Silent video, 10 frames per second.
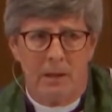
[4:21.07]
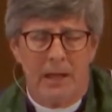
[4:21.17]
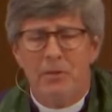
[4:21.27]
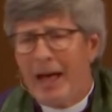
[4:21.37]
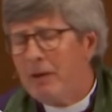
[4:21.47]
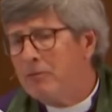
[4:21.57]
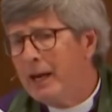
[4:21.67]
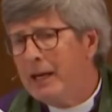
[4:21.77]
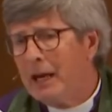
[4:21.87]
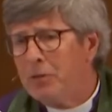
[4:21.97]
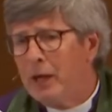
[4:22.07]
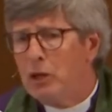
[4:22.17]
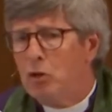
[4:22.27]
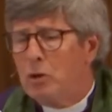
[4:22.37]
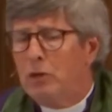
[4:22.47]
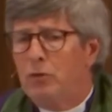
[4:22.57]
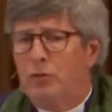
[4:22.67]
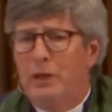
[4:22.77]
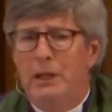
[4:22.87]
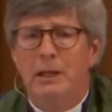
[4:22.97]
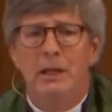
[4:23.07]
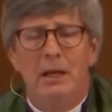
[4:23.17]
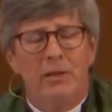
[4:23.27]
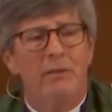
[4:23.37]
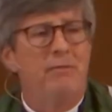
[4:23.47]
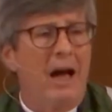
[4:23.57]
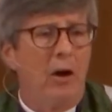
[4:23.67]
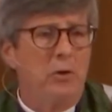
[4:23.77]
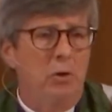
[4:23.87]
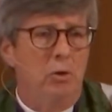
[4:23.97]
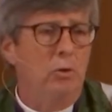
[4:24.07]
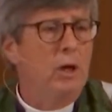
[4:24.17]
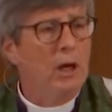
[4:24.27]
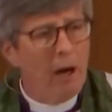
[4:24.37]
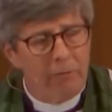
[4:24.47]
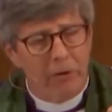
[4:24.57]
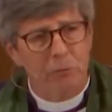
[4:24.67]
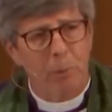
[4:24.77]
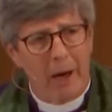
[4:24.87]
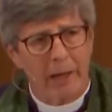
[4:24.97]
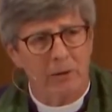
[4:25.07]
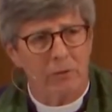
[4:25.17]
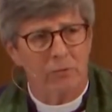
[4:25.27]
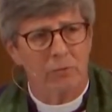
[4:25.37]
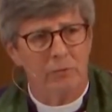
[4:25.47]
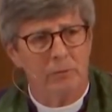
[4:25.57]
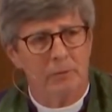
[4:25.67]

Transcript: In that vein, I think you can see the value of this practice,